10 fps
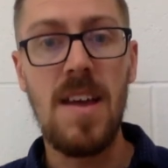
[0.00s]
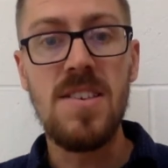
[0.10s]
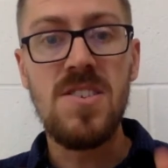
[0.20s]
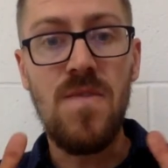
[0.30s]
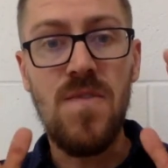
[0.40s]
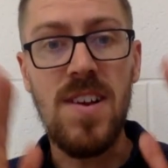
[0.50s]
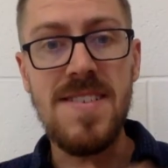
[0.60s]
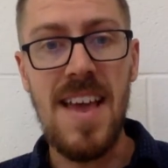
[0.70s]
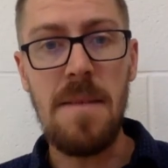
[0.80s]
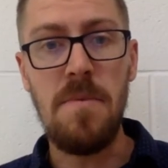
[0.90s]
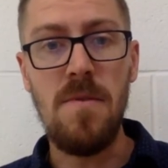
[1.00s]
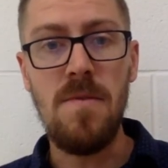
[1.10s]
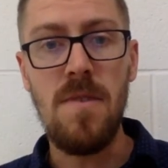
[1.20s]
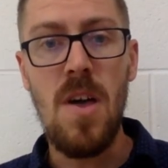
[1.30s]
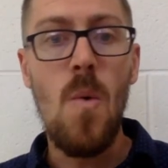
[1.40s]
So for example,
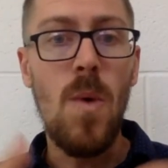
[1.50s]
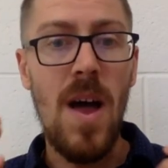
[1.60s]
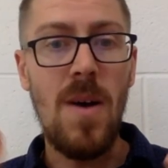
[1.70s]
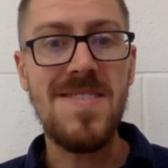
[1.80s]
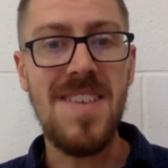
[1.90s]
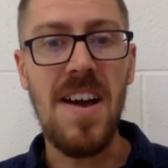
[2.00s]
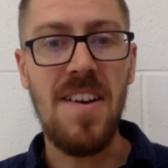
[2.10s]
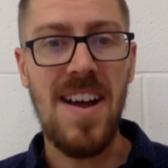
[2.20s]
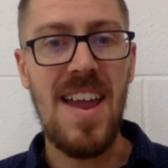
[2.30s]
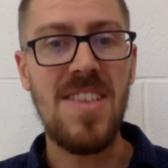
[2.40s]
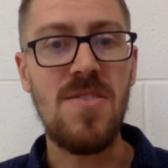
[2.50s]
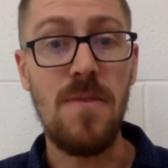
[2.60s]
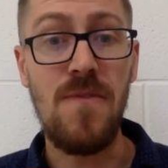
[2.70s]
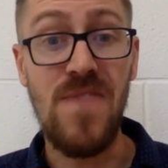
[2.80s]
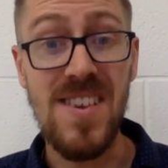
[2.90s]
when I was younger, I got into a
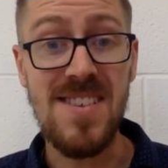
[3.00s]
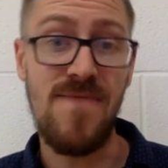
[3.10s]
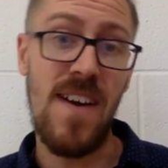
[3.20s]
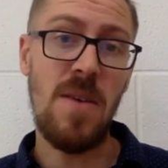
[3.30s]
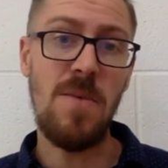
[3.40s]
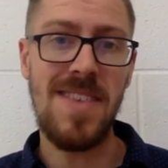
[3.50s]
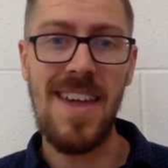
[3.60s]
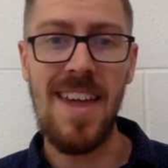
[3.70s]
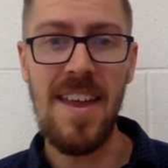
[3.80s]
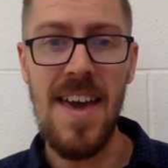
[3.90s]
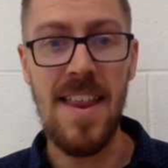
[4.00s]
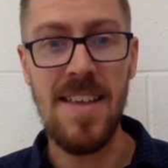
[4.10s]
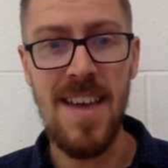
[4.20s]
fist fight with a kid at a,